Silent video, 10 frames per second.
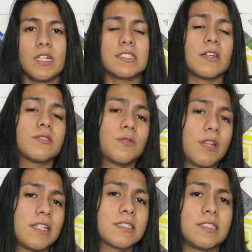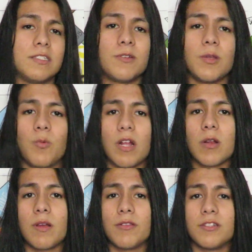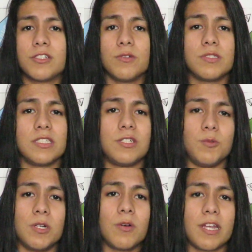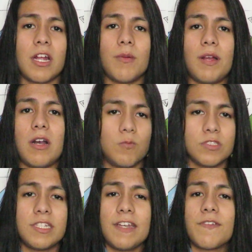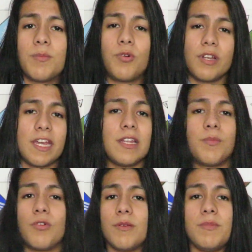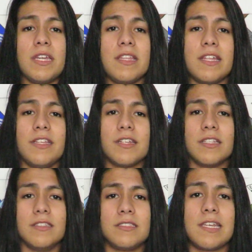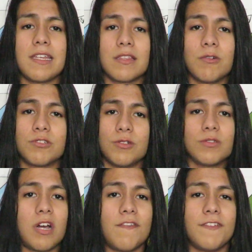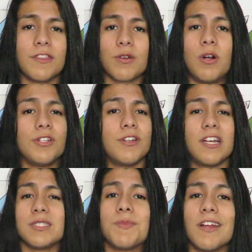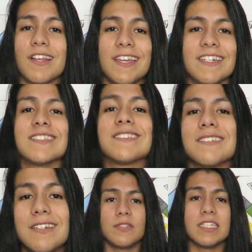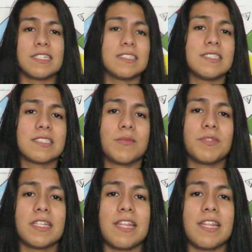It's also nice because you can wear around the shoes that you don't care about. Once you get from point A to point B, then you can take those shoes off and throw on your nice pair of kicks. This isn't something